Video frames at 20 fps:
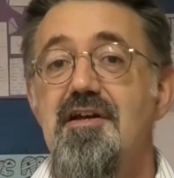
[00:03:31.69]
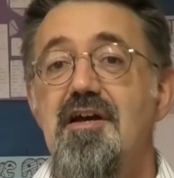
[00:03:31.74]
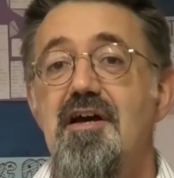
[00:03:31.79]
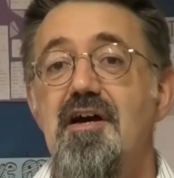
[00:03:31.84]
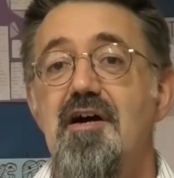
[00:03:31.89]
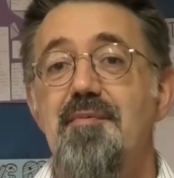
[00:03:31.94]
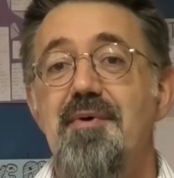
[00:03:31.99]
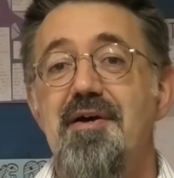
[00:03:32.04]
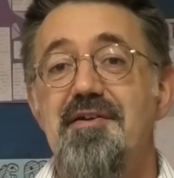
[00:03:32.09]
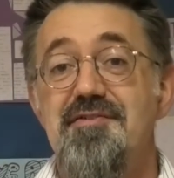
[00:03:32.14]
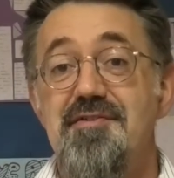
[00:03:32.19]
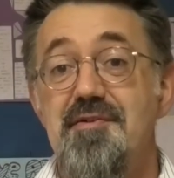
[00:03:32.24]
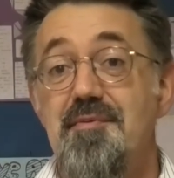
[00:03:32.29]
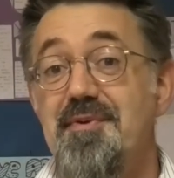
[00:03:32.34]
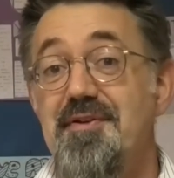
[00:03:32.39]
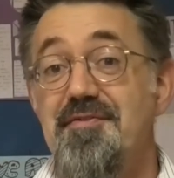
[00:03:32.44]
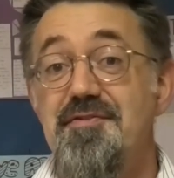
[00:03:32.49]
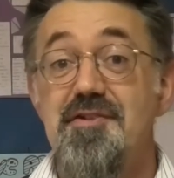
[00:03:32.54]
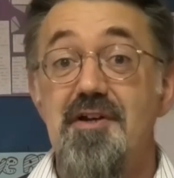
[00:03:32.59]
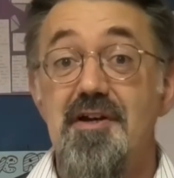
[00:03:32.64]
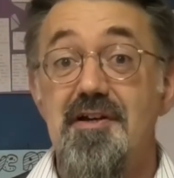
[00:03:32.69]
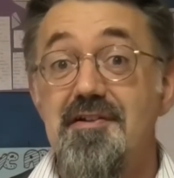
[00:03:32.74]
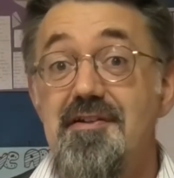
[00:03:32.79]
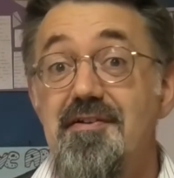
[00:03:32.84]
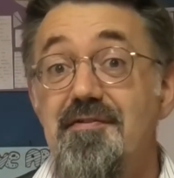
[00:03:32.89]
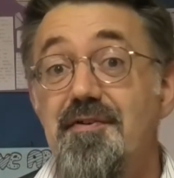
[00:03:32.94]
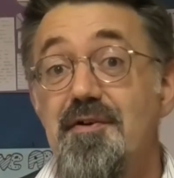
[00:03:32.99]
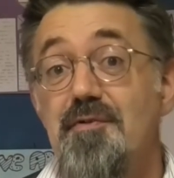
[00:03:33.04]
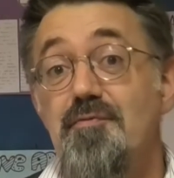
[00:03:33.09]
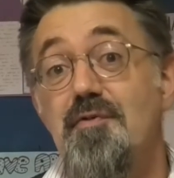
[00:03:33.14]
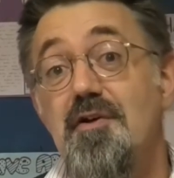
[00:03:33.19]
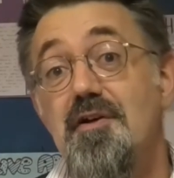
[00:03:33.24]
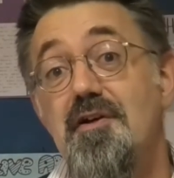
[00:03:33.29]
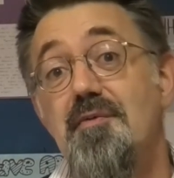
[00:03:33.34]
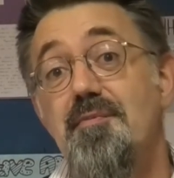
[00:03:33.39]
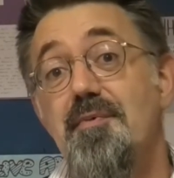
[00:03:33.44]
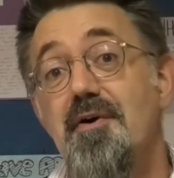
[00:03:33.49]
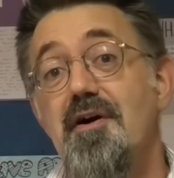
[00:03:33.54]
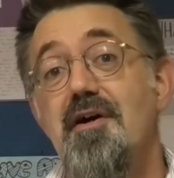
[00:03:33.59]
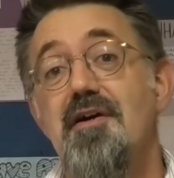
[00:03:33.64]
has a bit of scientific rigour
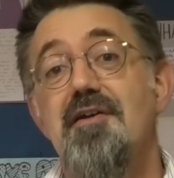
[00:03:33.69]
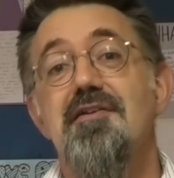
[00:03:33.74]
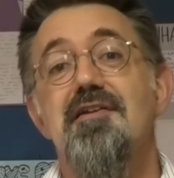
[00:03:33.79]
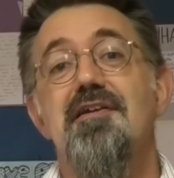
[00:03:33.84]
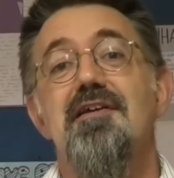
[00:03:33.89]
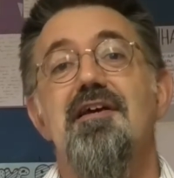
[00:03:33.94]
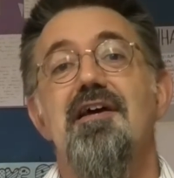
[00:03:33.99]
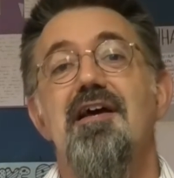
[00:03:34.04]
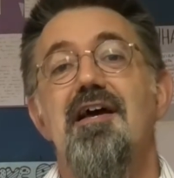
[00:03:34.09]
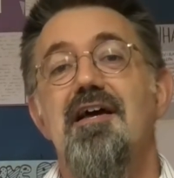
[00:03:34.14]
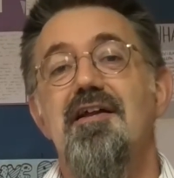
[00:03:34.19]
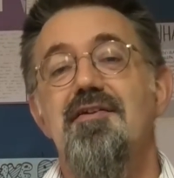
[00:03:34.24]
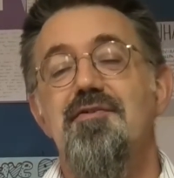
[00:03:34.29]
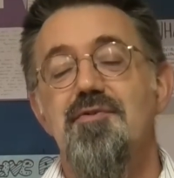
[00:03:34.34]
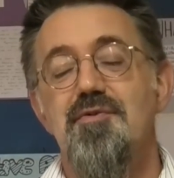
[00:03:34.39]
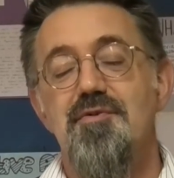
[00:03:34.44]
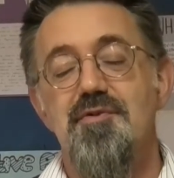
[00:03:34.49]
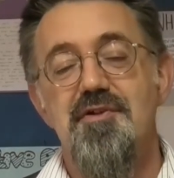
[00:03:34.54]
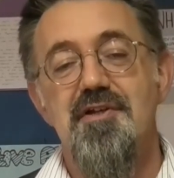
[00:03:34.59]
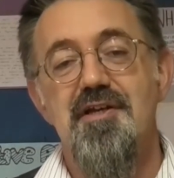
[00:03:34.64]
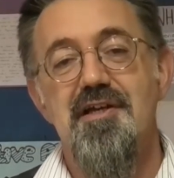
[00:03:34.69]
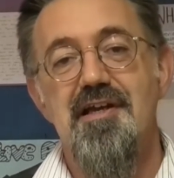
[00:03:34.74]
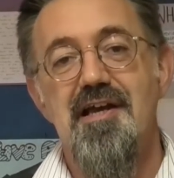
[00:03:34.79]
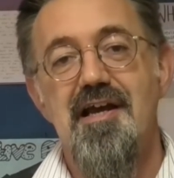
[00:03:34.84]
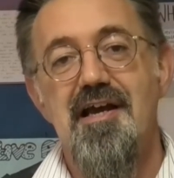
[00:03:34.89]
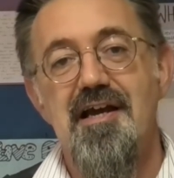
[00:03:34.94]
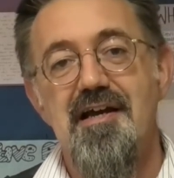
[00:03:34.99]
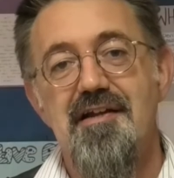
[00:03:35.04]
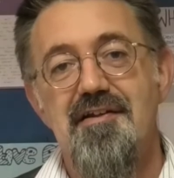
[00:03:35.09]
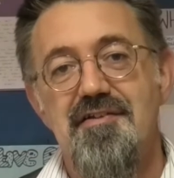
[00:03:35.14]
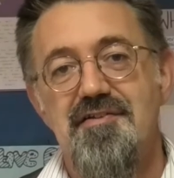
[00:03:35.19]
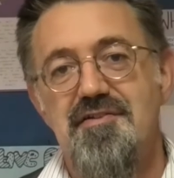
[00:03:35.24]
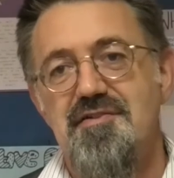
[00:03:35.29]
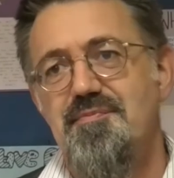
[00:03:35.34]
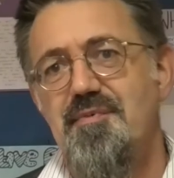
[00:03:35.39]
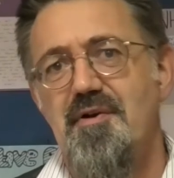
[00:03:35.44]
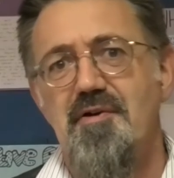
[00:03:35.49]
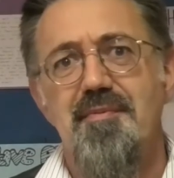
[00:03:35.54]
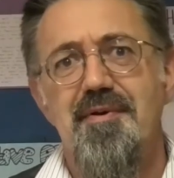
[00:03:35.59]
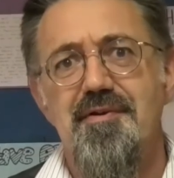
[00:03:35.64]
behind it, and you're looking at
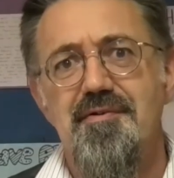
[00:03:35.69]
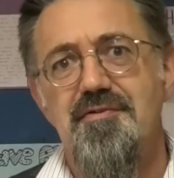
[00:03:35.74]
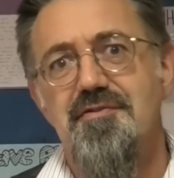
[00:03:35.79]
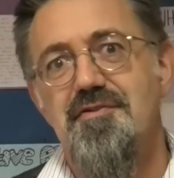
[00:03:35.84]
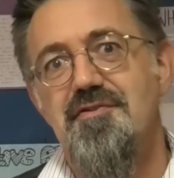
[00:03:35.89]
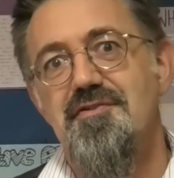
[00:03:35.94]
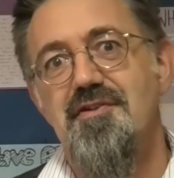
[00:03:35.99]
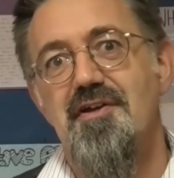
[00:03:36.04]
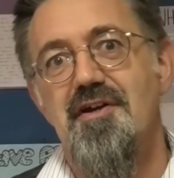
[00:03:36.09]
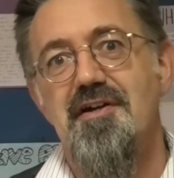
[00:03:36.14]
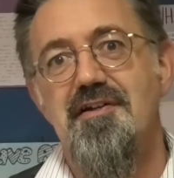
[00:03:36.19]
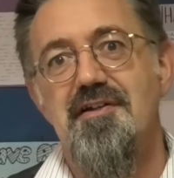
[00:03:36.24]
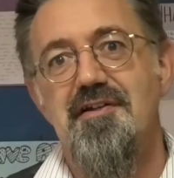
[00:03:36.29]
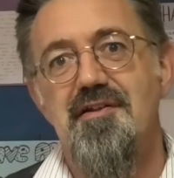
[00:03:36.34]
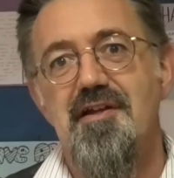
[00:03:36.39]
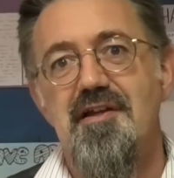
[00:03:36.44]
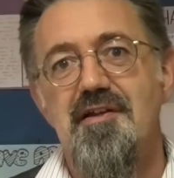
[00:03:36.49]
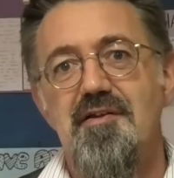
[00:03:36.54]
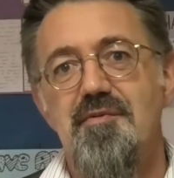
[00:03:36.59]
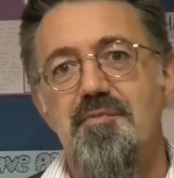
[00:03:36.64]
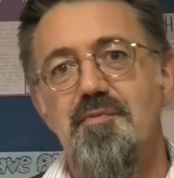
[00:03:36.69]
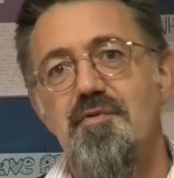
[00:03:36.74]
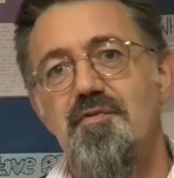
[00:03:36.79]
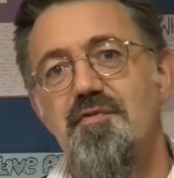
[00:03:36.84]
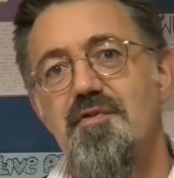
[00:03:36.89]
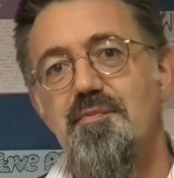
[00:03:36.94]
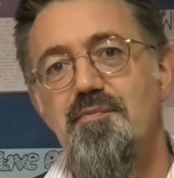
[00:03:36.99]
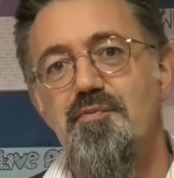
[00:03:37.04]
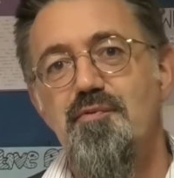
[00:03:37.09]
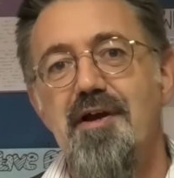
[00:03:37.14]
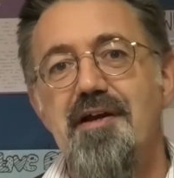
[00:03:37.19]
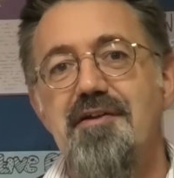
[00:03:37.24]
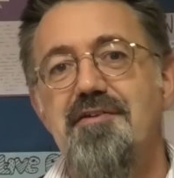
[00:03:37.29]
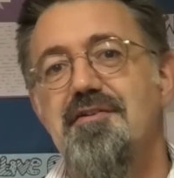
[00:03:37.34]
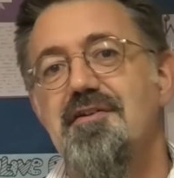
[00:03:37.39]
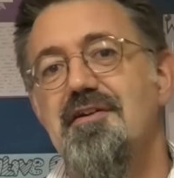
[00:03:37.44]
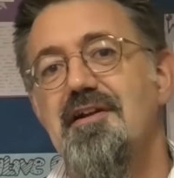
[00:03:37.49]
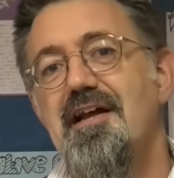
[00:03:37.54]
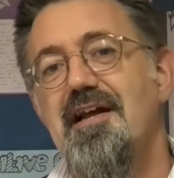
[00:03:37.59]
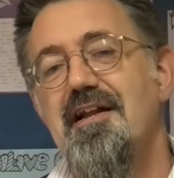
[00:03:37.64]
experimental design and the more of the
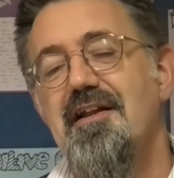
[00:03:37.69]
practical